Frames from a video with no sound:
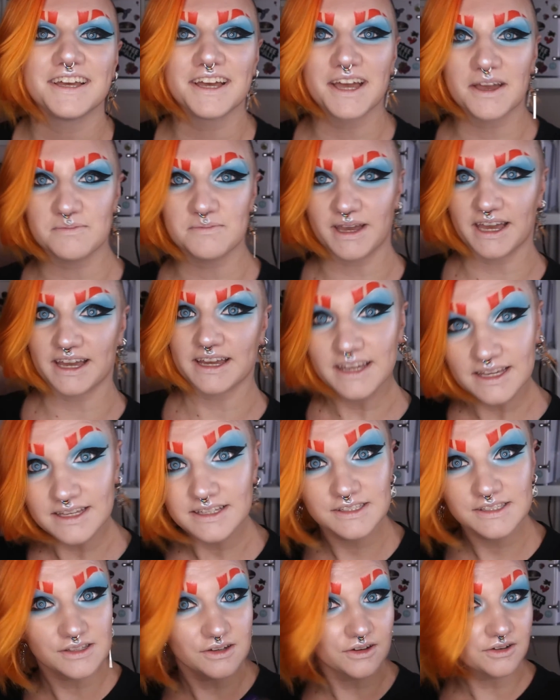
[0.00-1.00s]
I'm back.
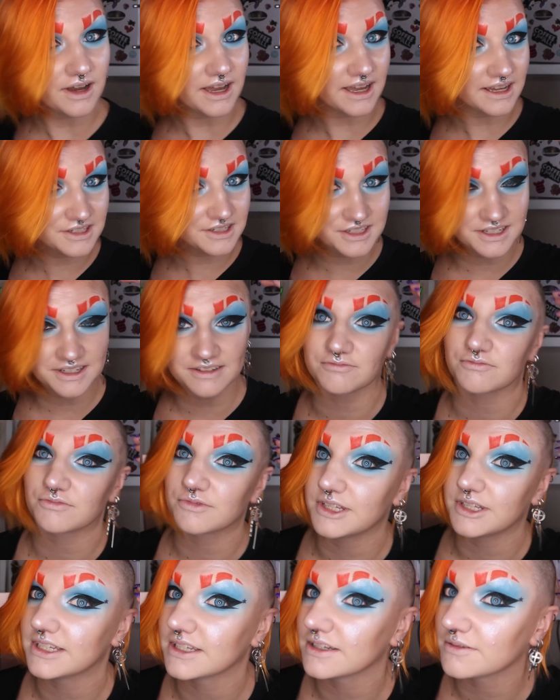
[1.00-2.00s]
So I actually
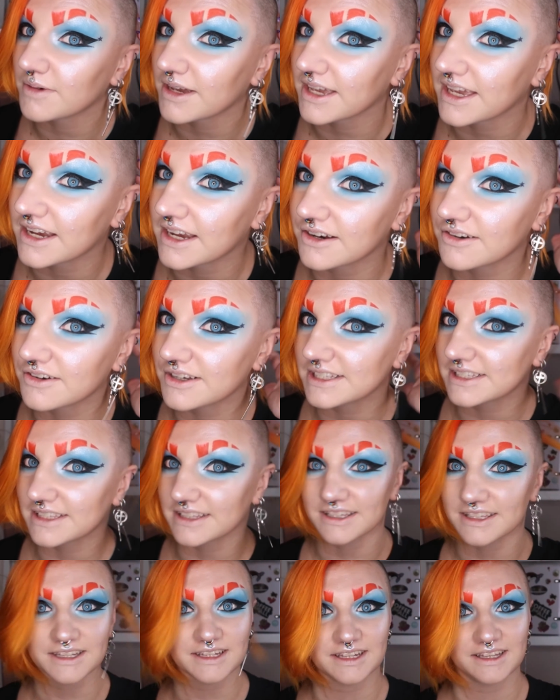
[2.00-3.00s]
redid my hair
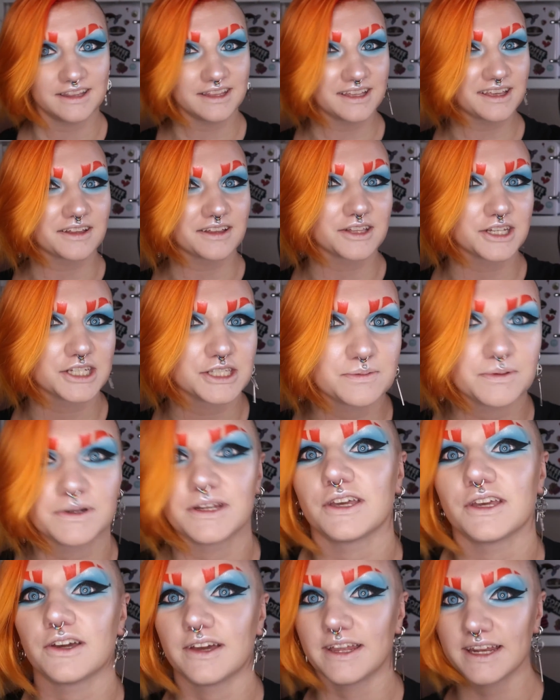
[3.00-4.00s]
recently and I think it looks
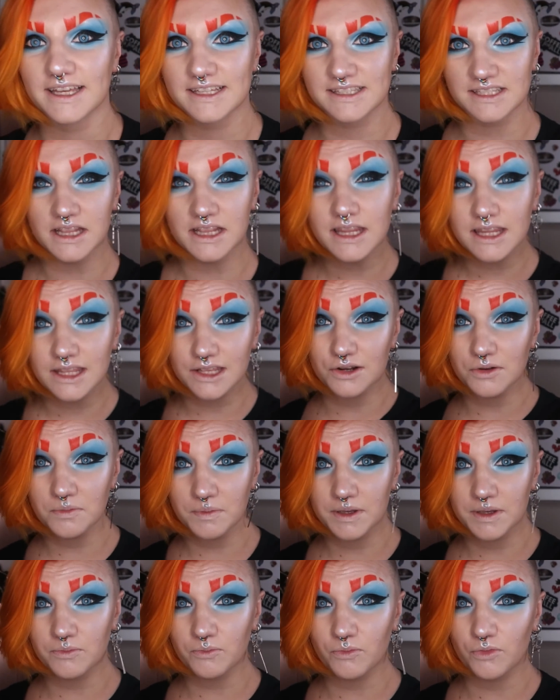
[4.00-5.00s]
pretty good. It's a little
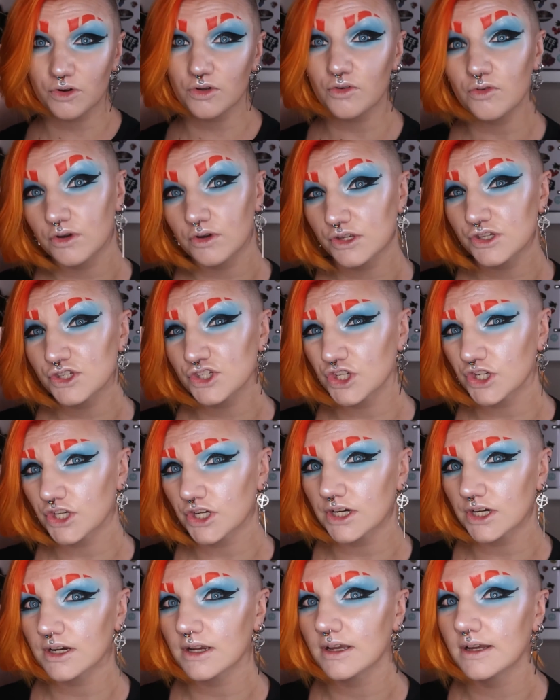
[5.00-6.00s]
bit more
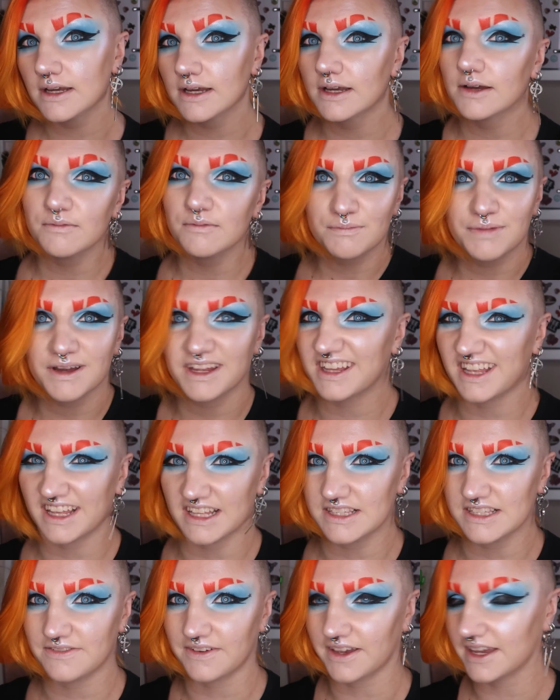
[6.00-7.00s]
oranger, but
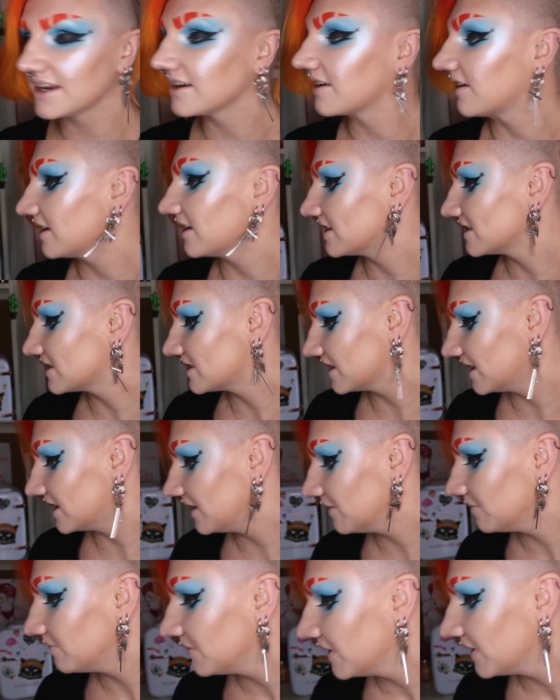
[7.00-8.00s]
that's fine, honestly.